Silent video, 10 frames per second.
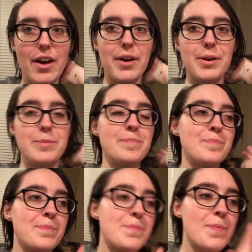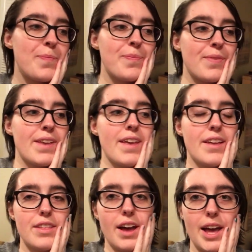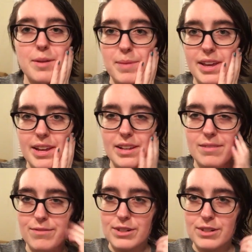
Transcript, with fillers: Um, I made,